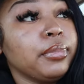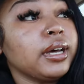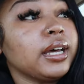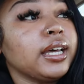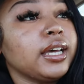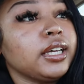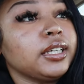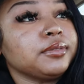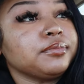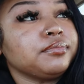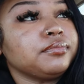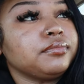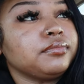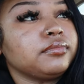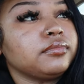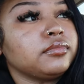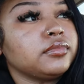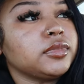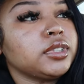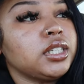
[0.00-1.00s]
But
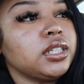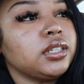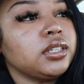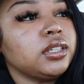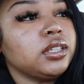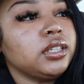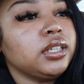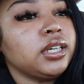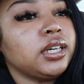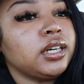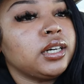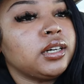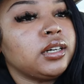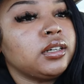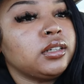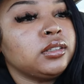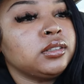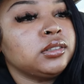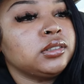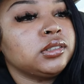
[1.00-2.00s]

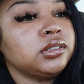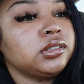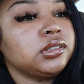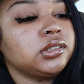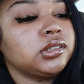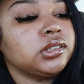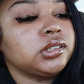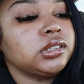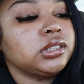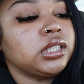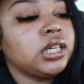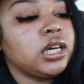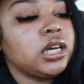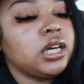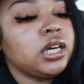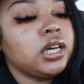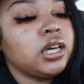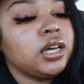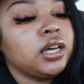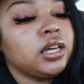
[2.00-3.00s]
yeah.
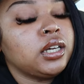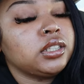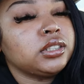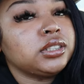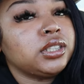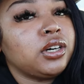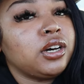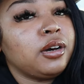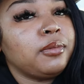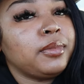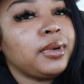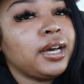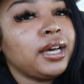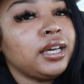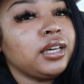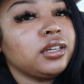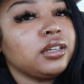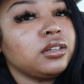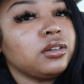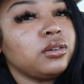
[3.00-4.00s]
So I
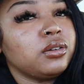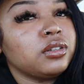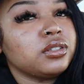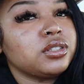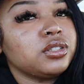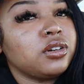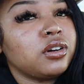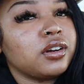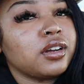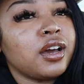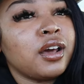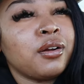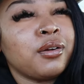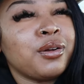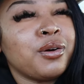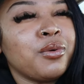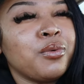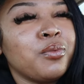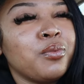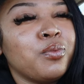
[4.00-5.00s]
might go to Target. I don't
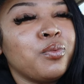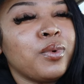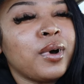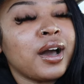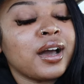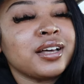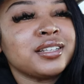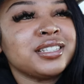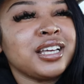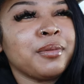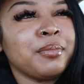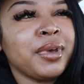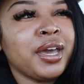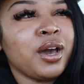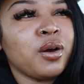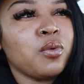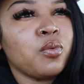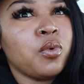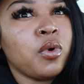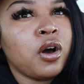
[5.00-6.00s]
know why, cause I'm
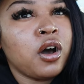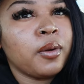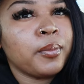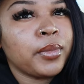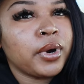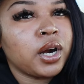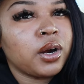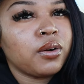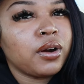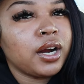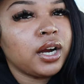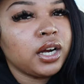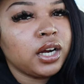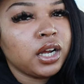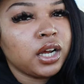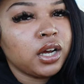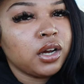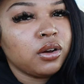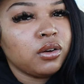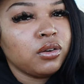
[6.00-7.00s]
at Walmart right
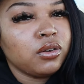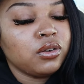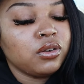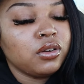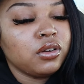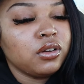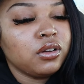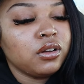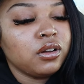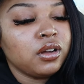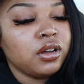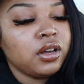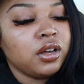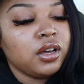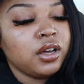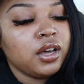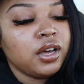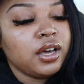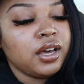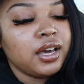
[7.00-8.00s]
now,
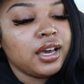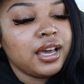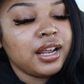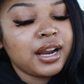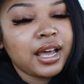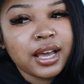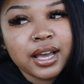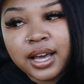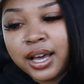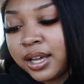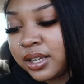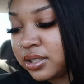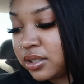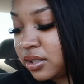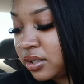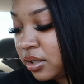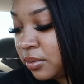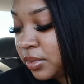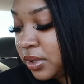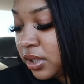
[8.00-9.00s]
and I got
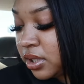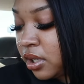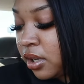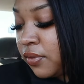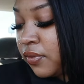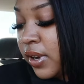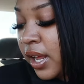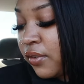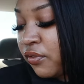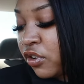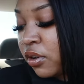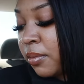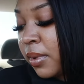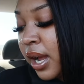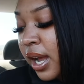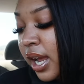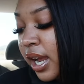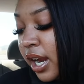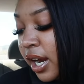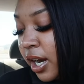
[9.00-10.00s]
some stuff like for
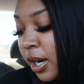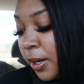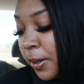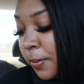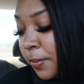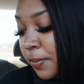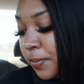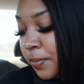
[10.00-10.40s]
my hair.